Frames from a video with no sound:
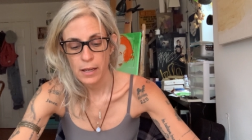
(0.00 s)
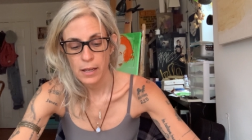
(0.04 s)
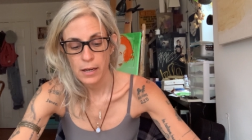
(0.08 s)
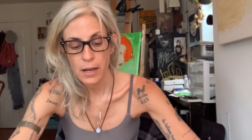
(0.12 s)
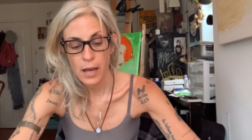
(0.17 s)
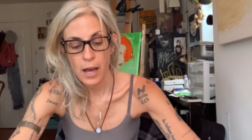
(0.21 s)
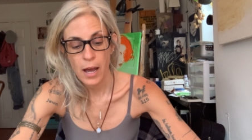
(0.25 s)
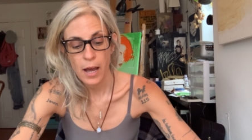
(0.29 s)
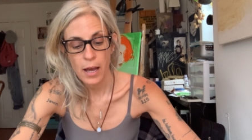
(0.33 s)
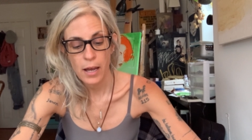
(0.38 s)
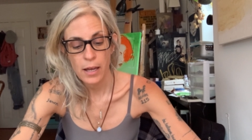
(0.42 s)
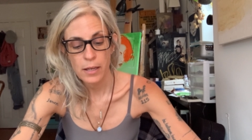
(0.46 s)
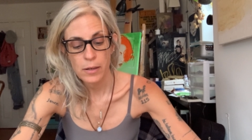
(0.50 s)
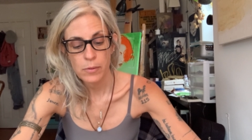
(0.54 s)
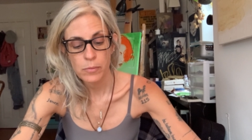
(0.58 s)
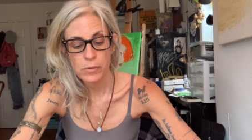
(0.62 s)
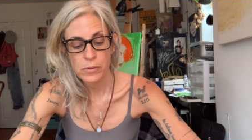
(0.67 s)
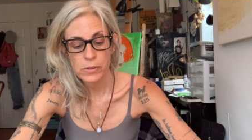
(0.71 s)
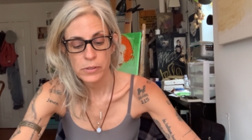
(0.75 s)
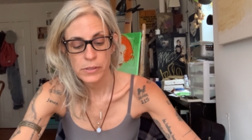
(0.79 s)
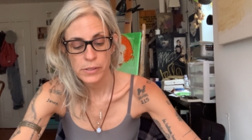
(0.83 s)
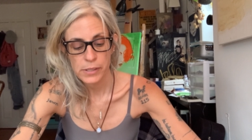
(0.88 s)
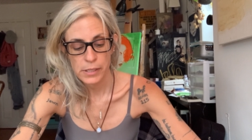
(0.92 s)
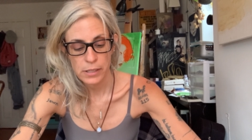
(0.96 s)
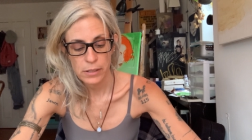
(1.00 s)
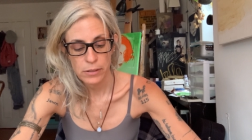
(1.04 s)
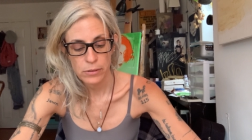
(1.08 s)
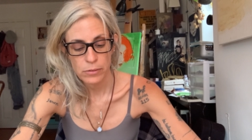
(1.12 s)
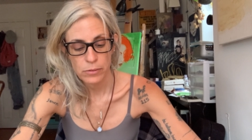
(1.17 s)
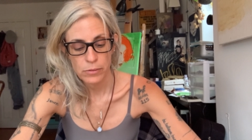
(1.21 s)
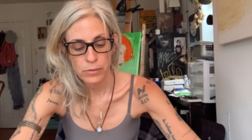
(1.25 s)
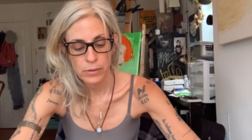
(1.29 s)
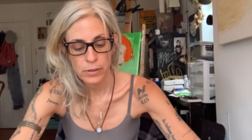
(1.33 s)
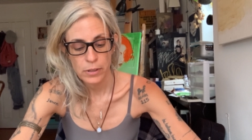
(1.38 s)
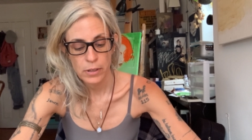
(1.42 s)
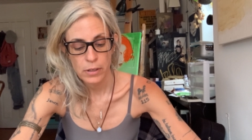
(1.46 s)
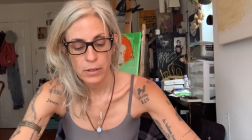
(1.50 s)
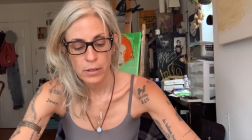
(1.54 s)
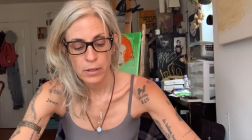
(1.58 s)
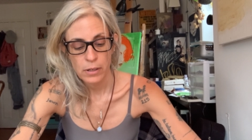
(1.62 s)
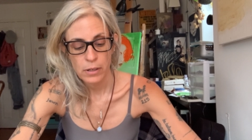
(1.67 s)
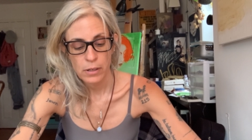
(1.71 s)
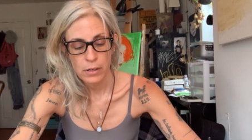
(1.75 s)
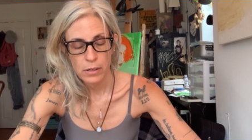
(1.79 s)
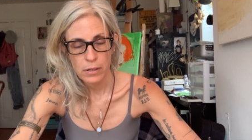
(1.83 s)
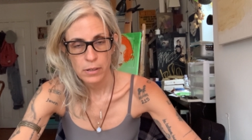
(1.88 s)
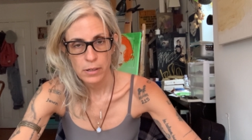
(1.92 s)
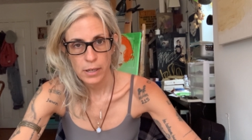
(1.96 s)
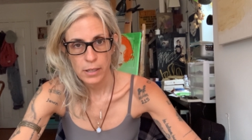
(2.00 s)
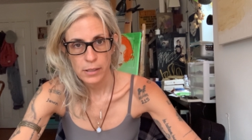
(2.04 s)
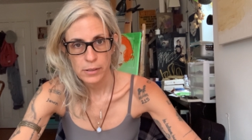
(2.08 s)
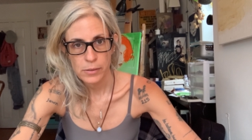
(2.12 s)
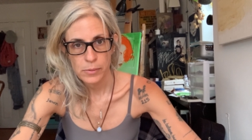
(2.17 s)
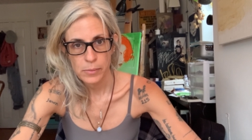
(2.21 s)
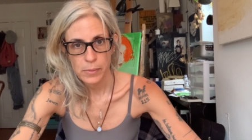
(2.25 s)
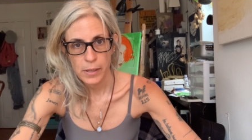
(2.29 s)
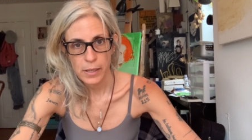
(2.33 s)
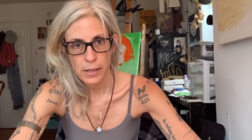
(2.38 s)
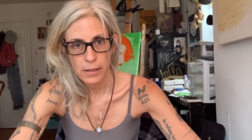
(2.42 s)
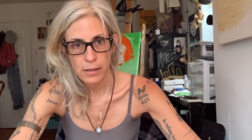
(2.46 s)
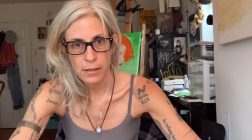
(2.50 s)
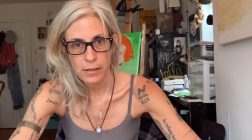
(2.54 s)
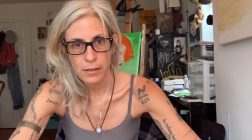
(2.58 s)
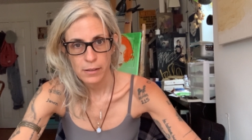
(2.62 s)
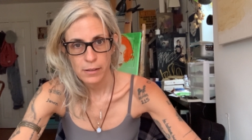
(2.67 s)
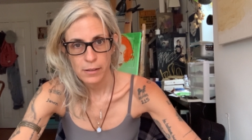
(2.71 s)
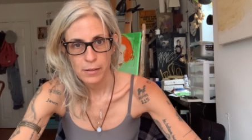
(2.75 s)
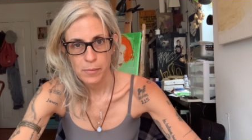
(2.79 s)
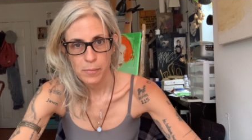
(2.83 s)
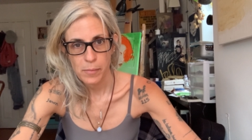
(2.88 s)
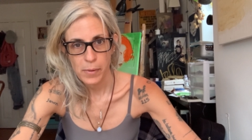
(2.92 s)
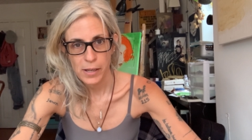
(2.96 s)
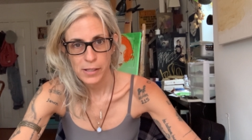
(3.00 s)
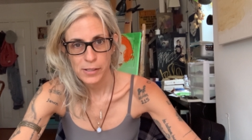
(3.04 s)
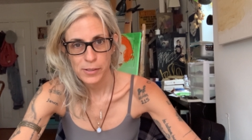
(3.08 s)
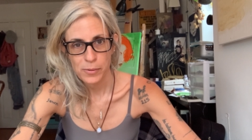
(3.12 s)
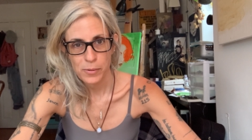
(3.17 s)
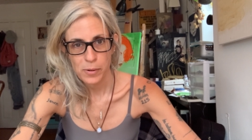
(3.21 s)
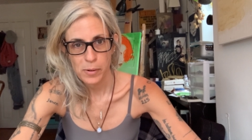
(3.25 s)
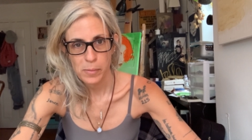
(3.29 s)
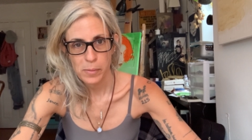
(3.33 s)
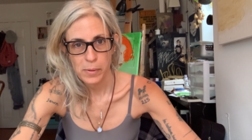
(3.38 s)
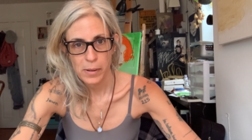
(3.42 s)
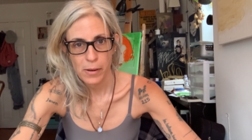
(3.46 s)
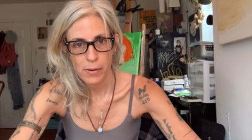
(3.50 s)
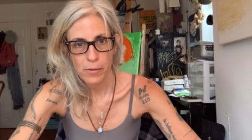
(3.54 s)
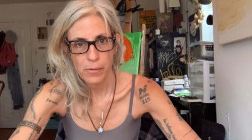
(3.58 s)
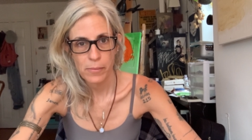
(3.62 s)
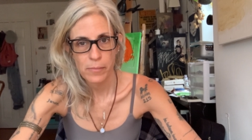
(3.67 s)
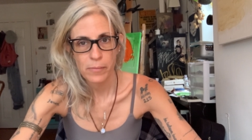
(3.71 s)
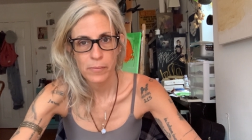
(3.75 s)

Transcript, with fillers: and I will see you next week. Bye, Scorpio.